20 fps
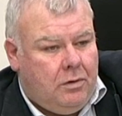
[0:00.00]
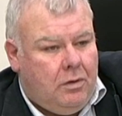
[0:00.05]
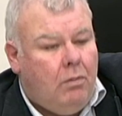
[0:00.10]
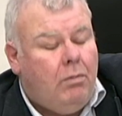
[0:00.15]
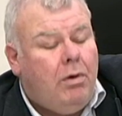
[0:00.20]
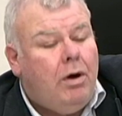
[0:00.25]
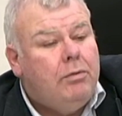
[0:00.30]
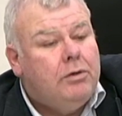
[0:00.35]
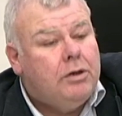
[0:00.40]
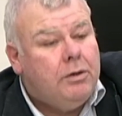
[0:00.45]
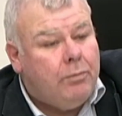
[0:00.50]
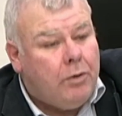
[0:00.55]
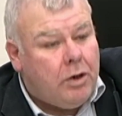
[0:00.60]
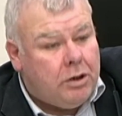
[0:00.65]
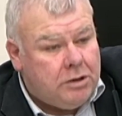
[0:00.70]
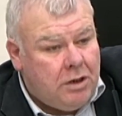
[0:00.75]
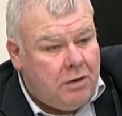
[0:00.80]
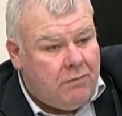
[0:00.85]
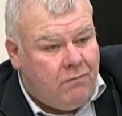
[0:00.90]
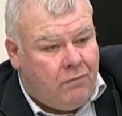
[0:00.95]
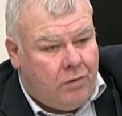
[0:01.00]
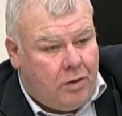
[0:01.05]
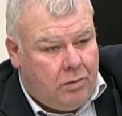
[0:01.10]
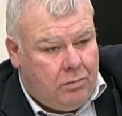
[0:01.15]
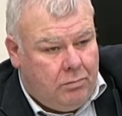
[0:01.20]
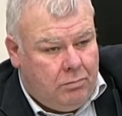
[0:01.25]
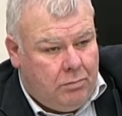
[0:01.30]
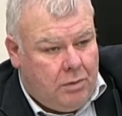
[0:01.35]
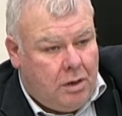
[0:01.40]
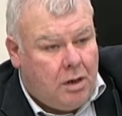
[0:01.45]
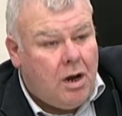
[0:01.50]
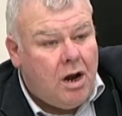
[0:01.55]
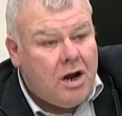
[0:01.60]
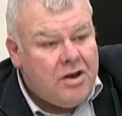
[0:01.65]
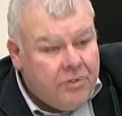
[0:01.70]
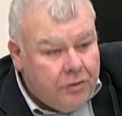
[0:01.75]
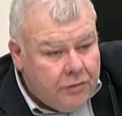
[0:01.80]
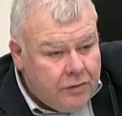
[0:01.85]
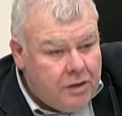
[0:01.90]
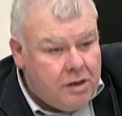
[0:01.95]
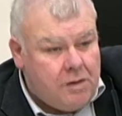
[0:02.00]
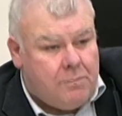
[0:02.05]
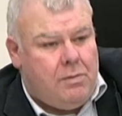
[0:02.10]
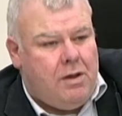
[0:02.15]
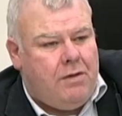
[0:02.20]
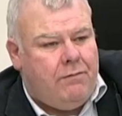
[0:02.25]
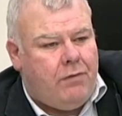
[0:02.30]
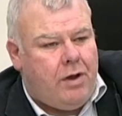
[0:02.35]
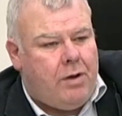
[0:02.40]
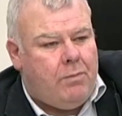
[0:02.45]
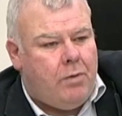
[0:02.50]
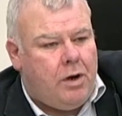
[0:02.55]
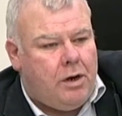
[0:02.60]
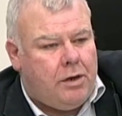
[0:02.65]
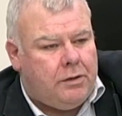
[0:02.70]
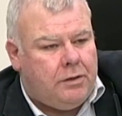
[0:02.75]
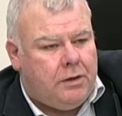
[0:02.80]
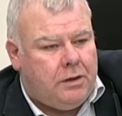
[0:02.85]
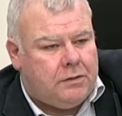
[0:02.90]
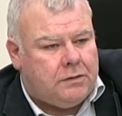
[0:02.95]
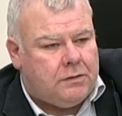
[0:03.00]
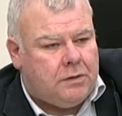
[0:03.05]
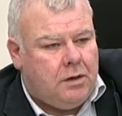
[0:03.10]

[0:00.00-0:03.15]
What were they brought in for? And contradict me if I'm wrong on this.